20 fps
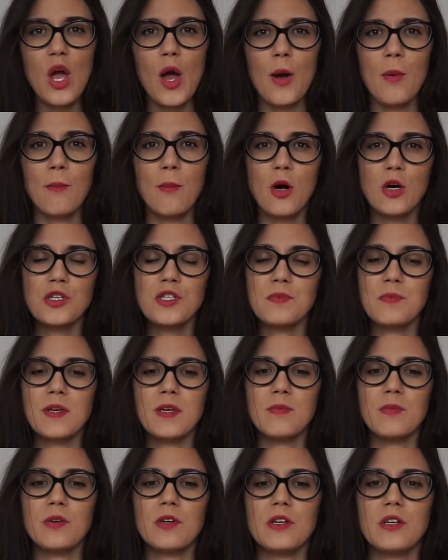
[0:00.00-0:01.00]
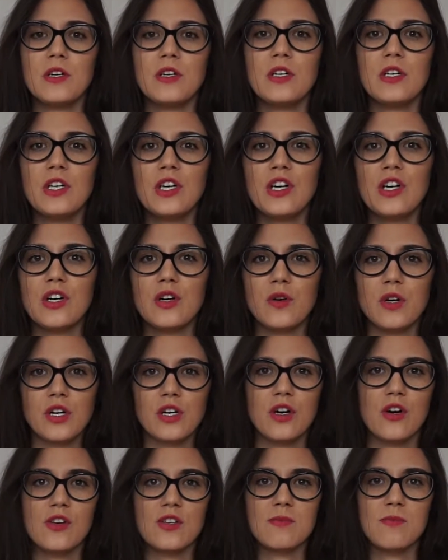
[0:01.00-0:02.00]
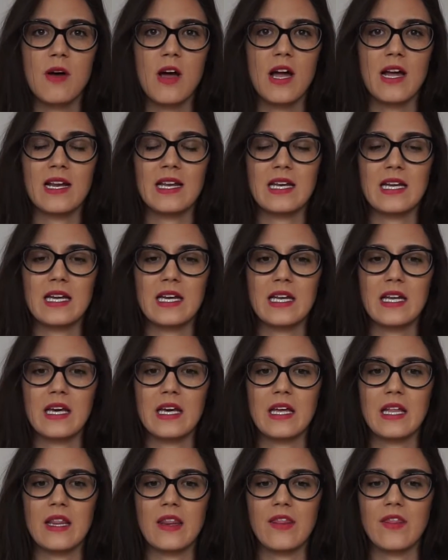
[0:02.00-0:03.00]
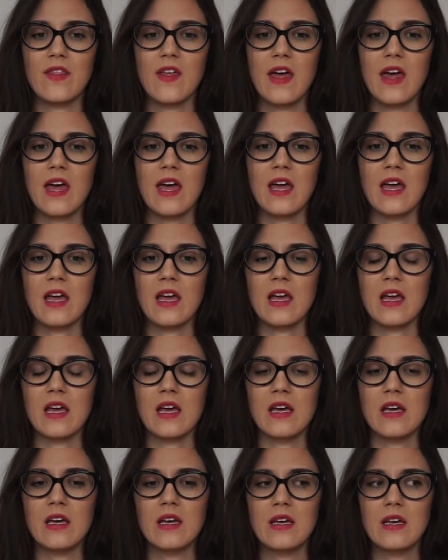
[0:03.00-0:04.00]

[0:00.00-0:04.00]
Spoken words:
most people who are closed-minded, they'll